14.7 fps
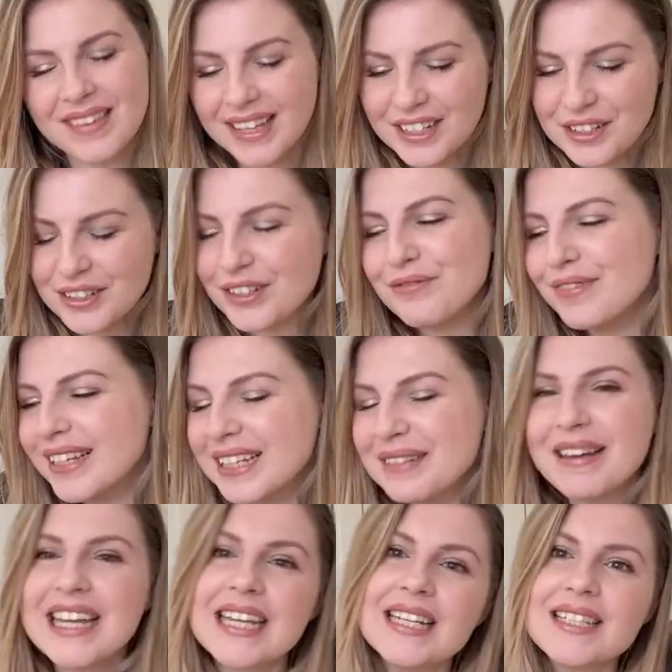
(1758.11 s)
Doesn't really
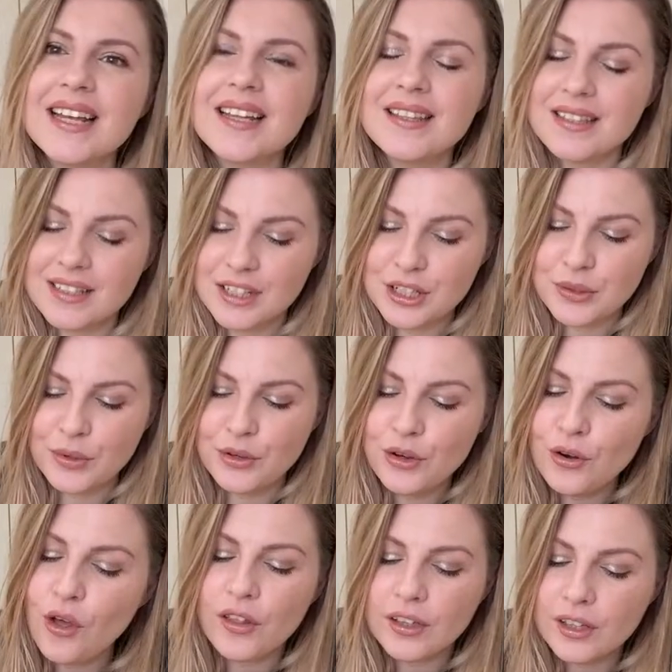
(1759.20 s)
make any sense to do
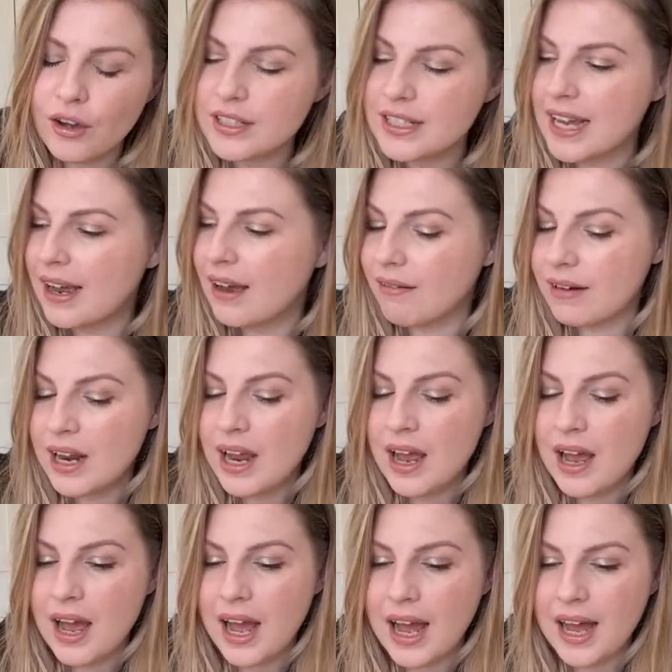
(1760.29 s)
another lockdown
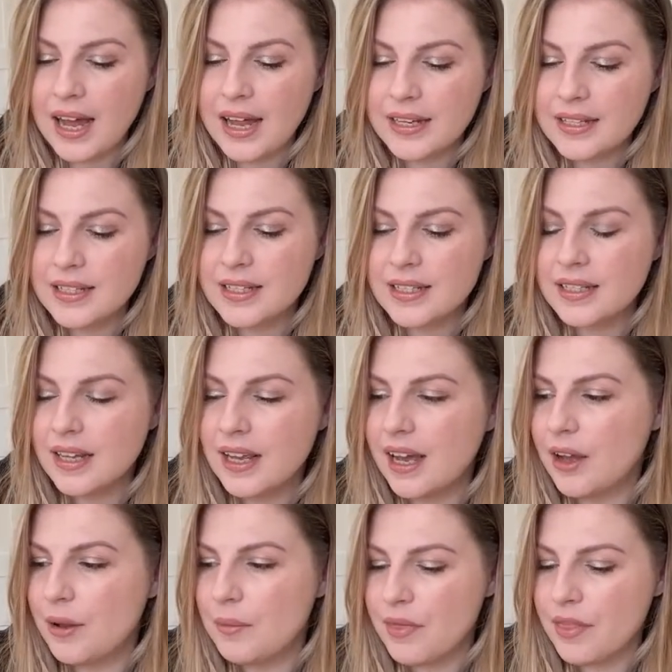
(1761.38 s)
and
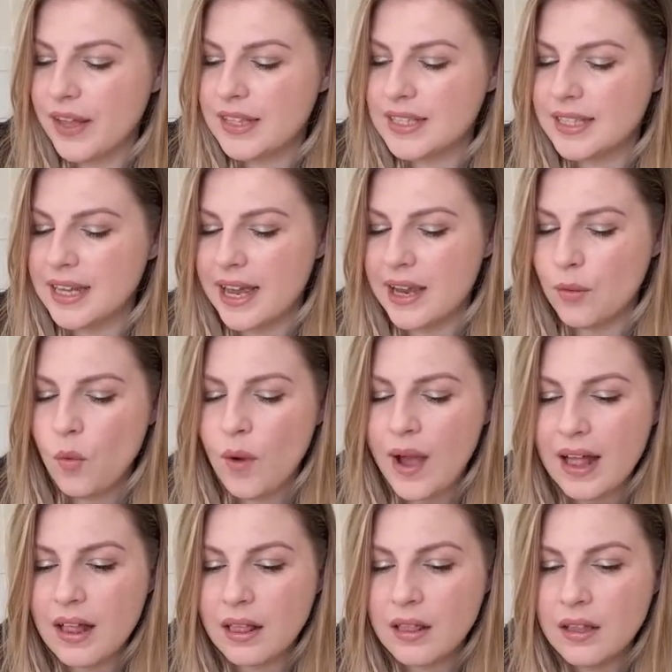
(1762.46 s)
um, then say,
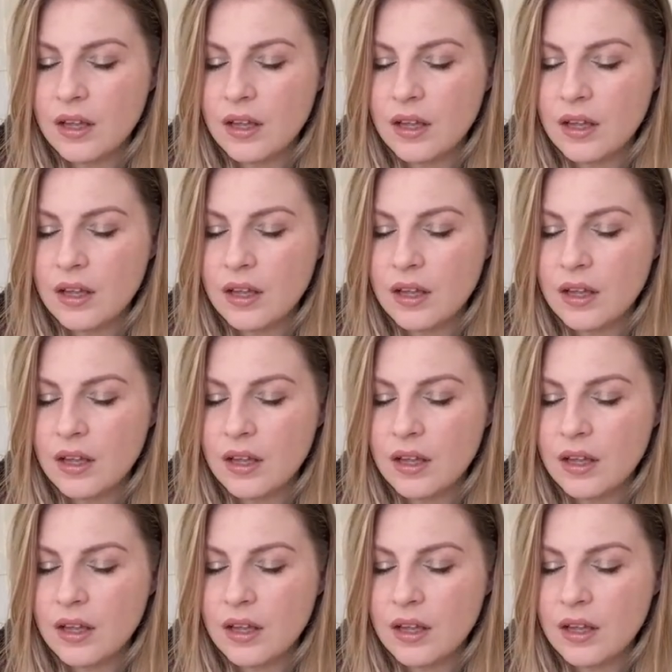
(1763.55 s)
well,